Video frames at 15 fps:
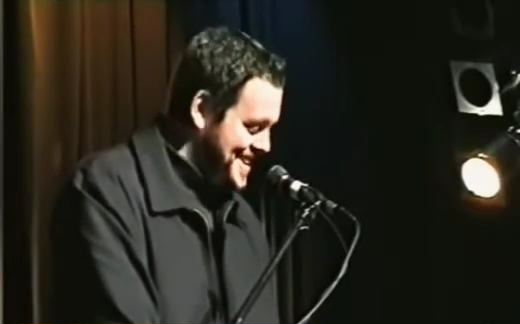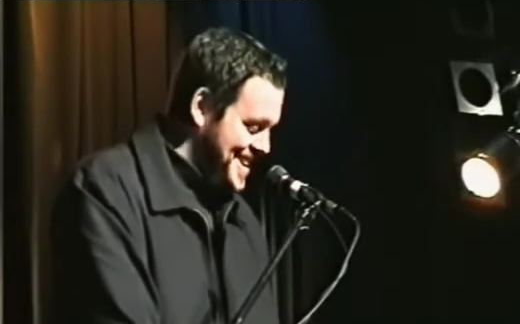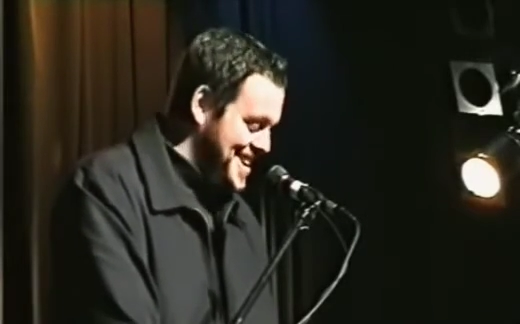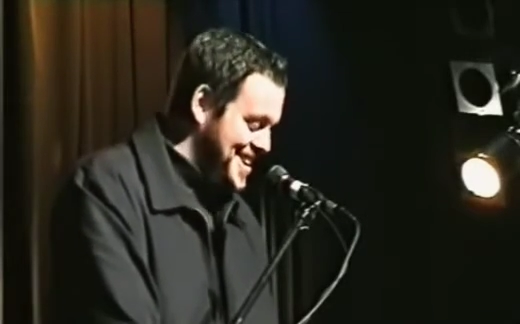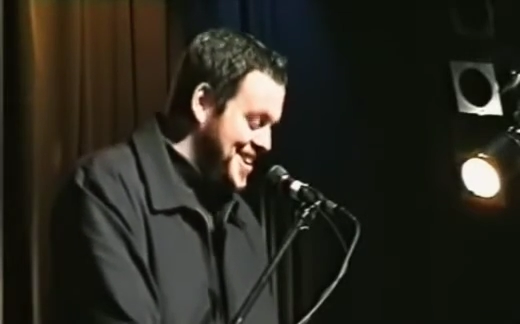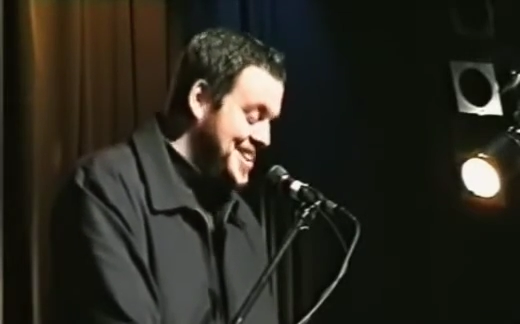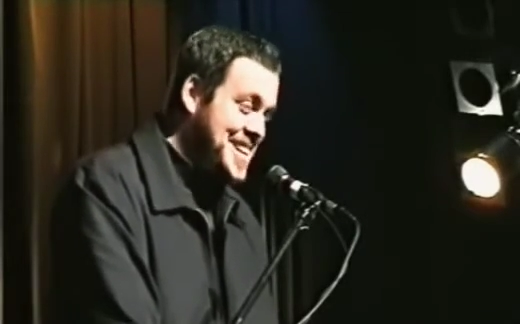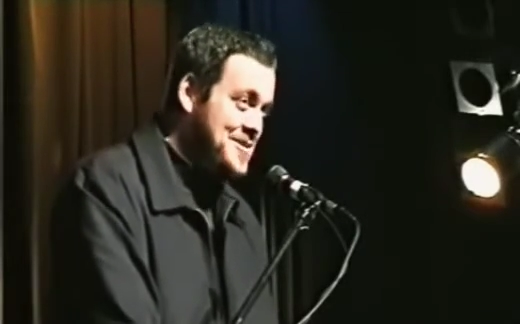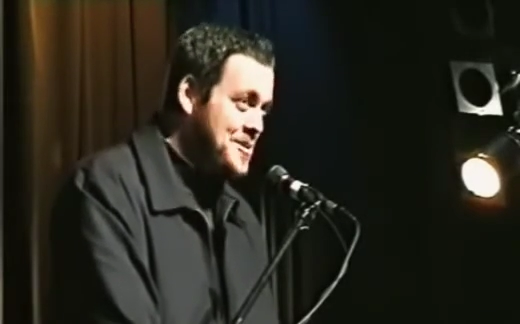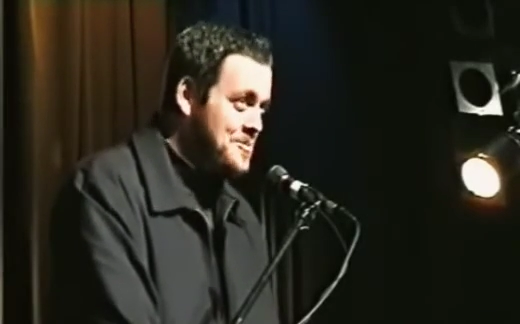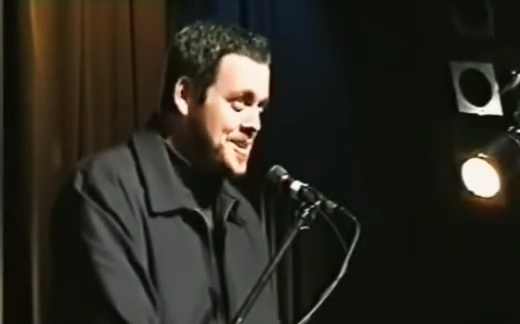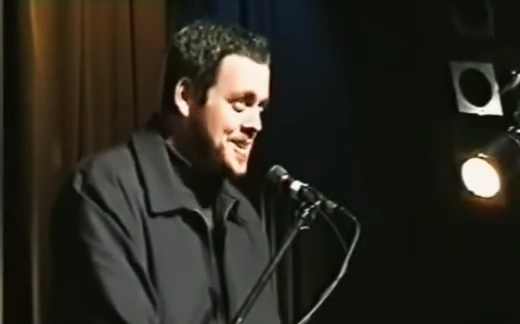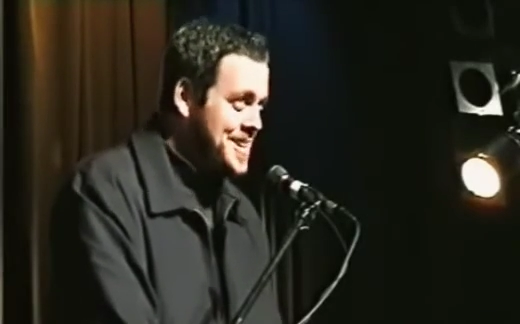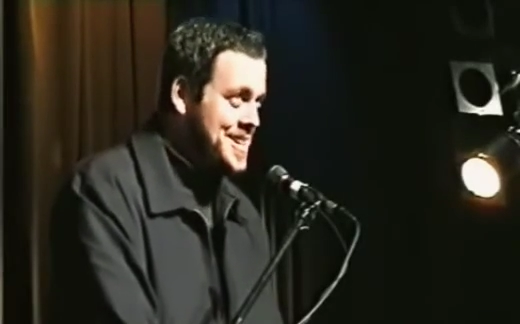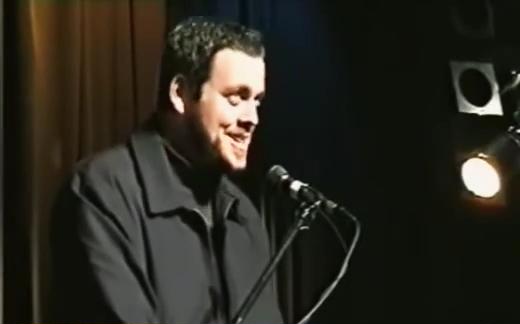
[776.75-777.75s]
Now, I'd never
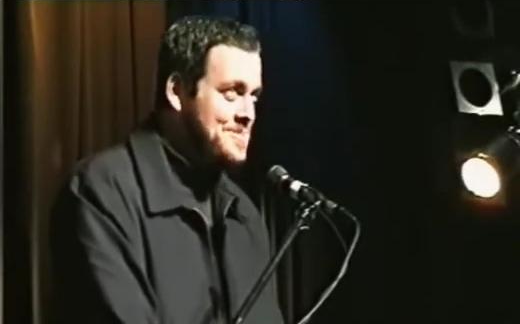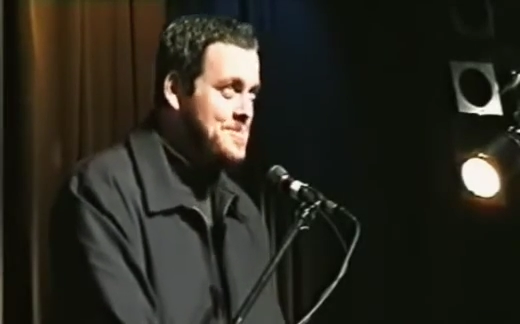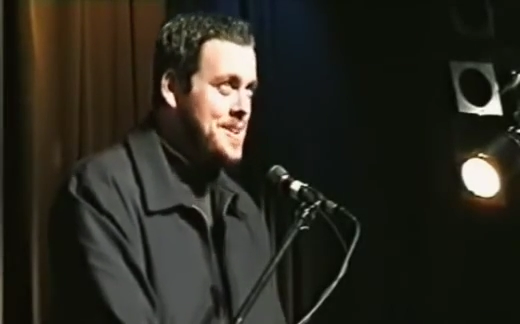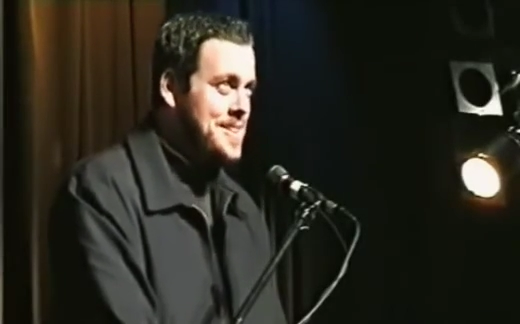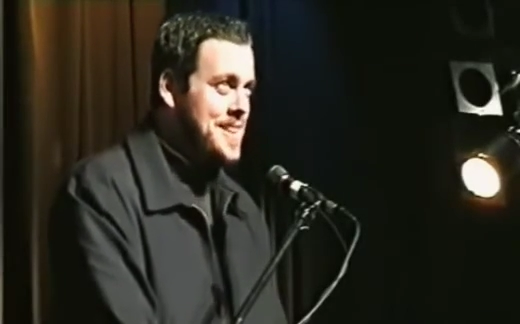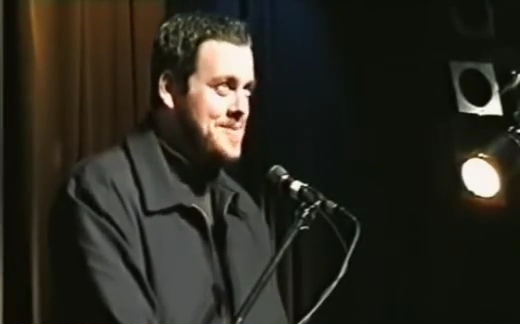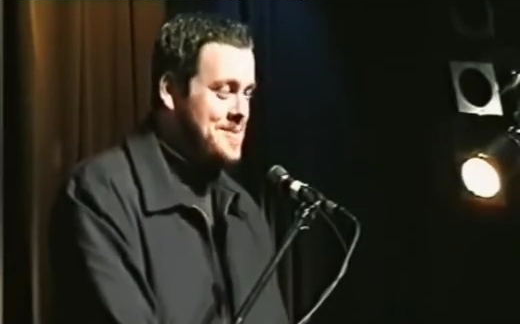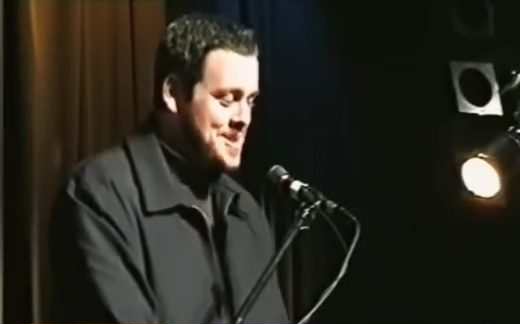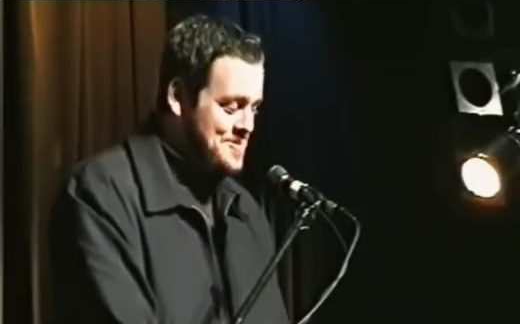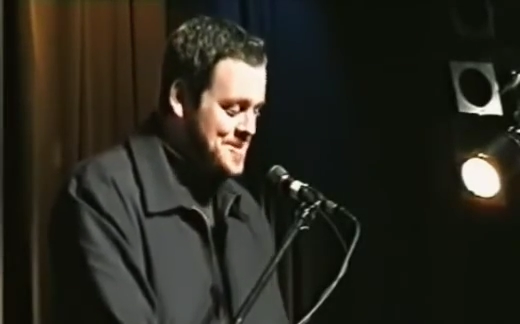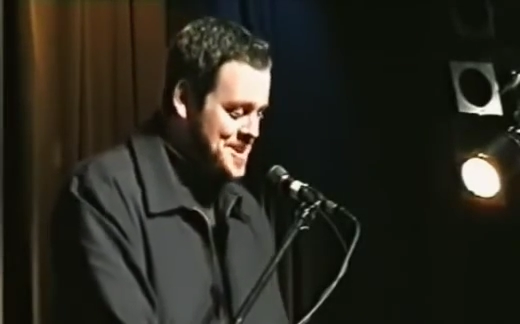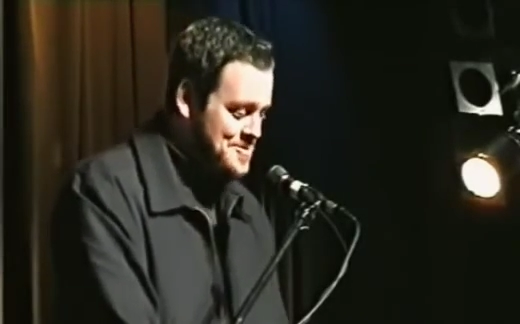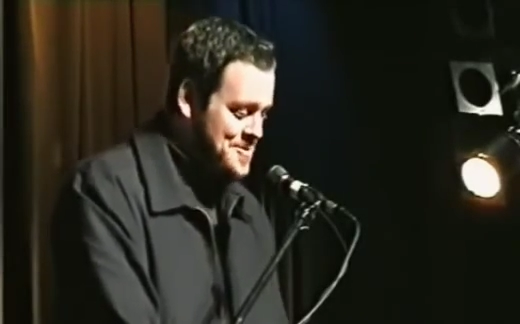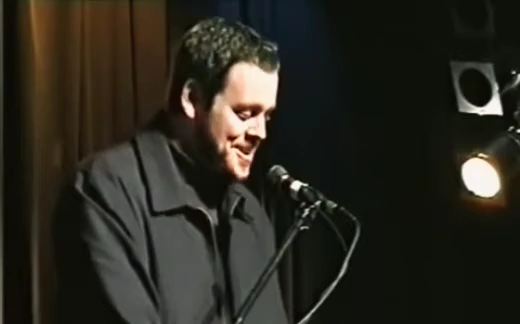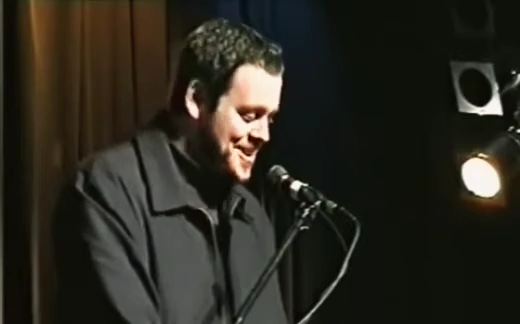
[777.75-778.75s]
been kissed by that many
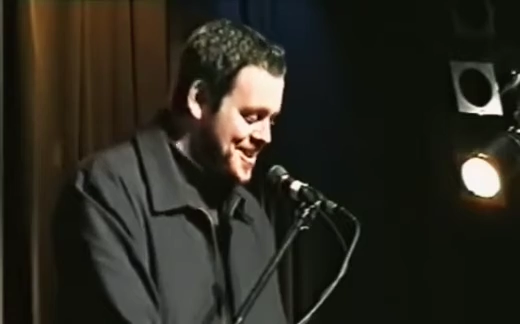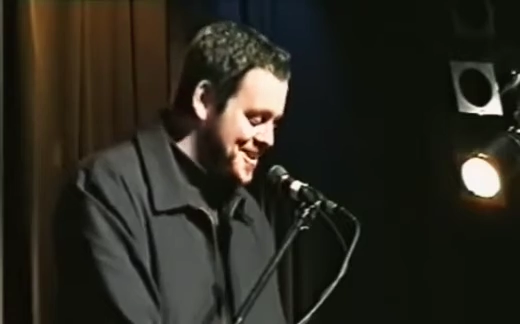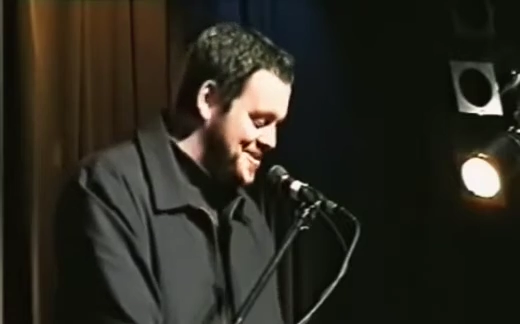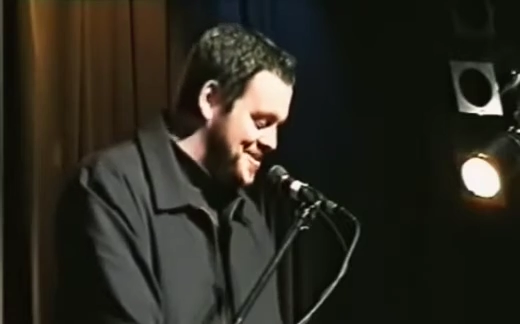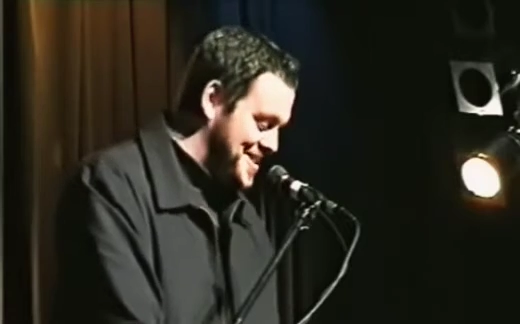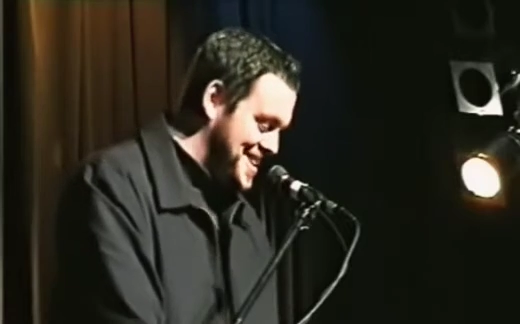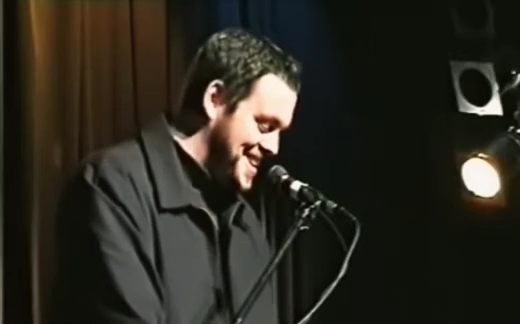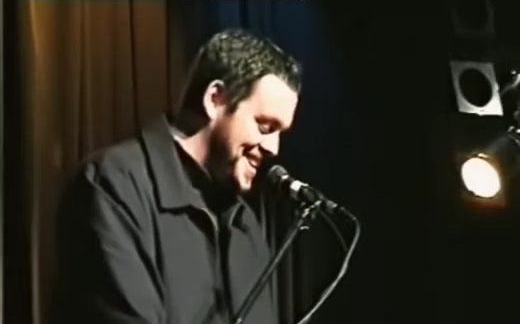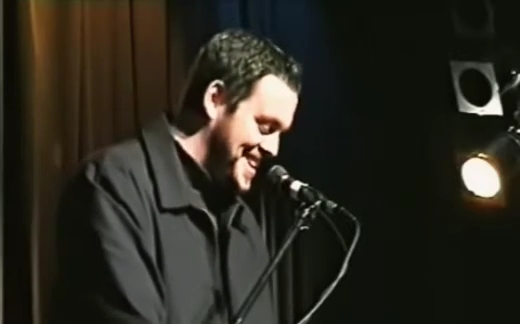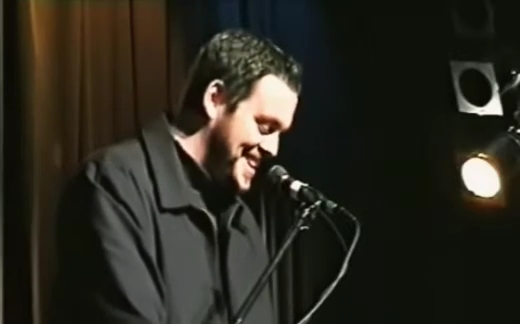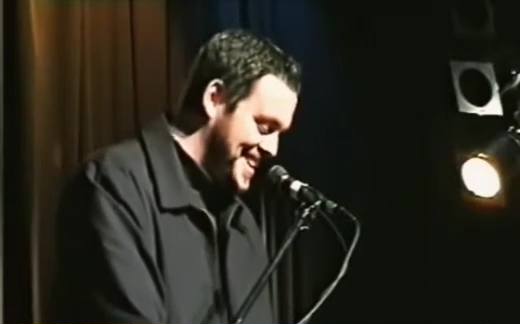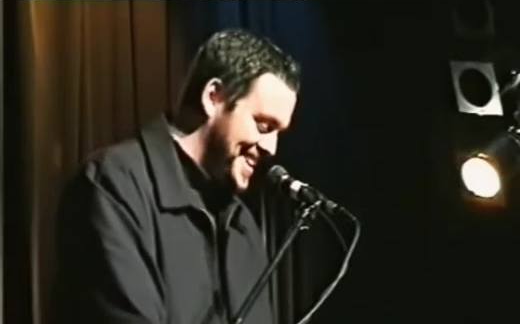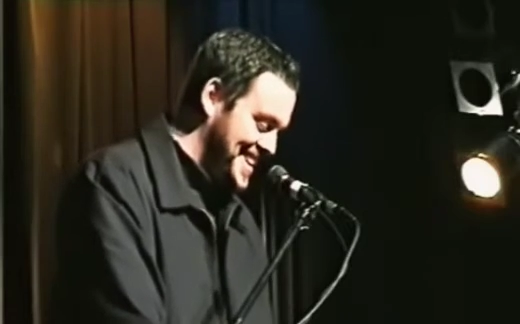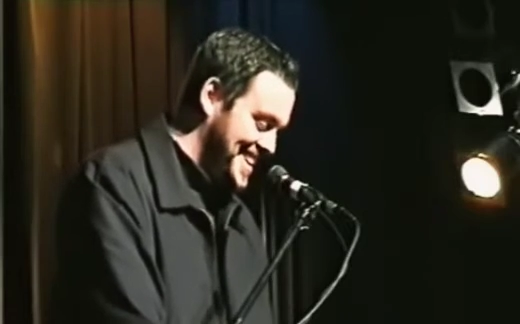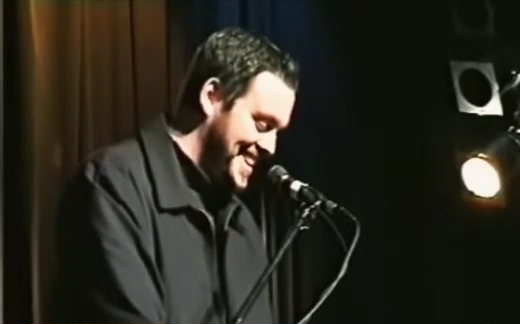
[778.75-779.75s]
men in my
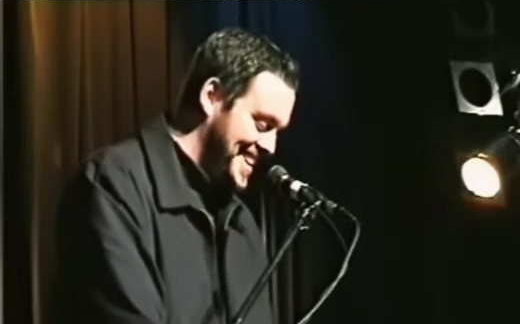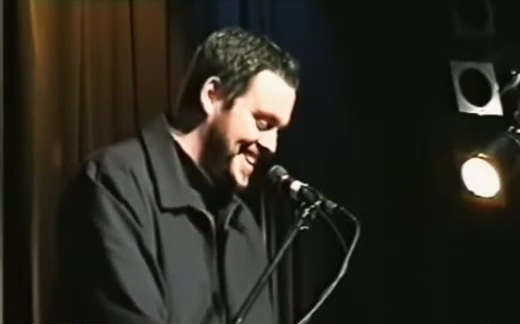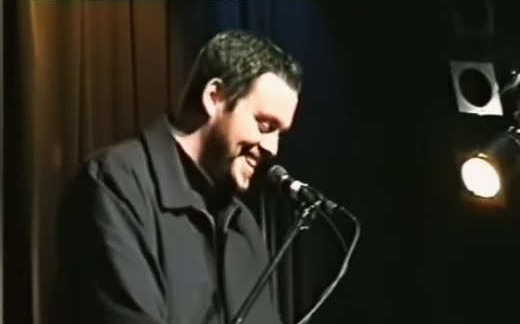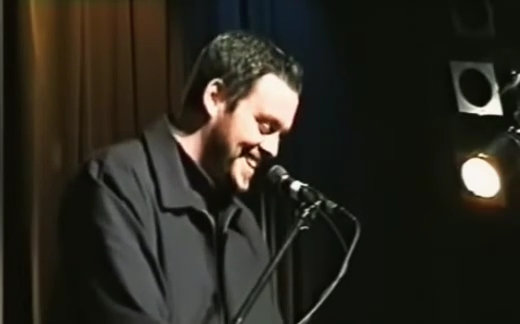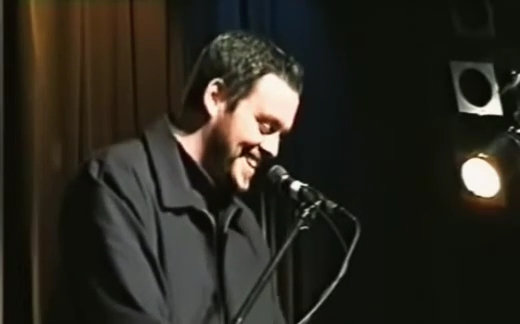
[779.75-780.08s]
life.